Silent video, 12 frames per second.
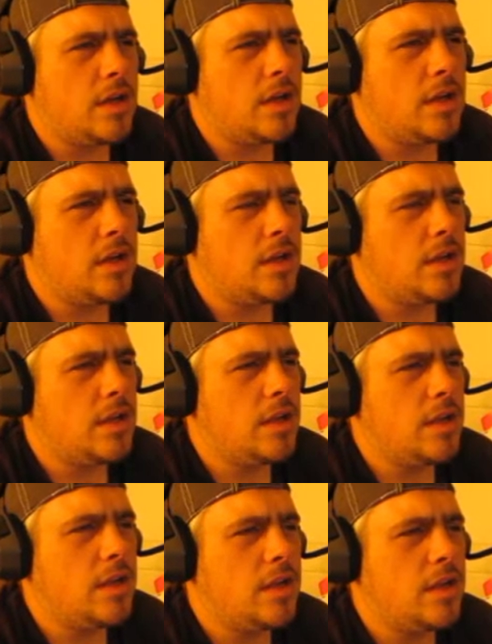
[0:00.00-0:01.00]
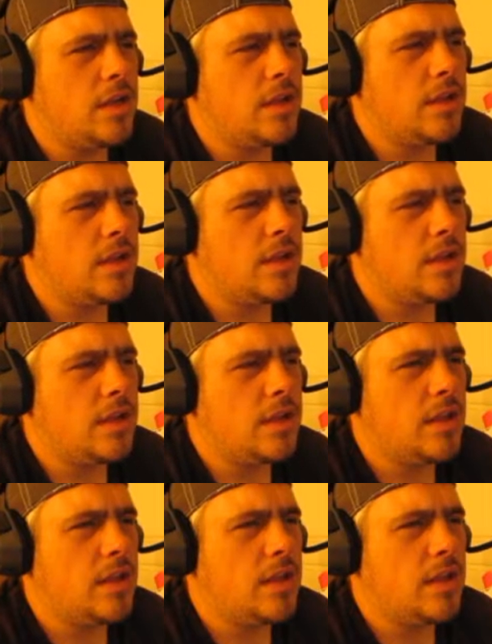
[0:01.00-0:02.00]

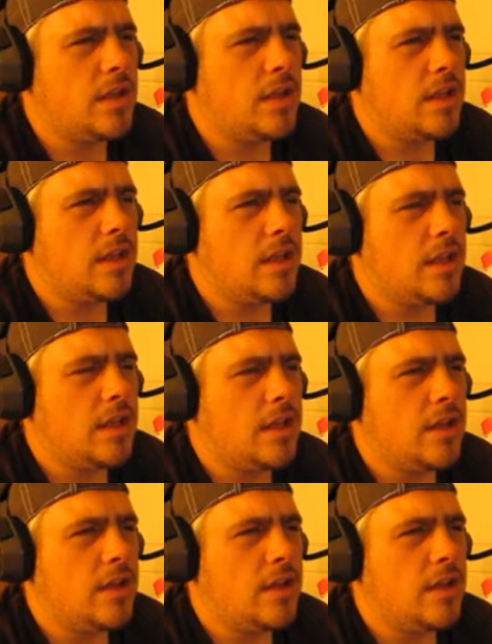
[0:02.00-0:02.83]
(no one is talking)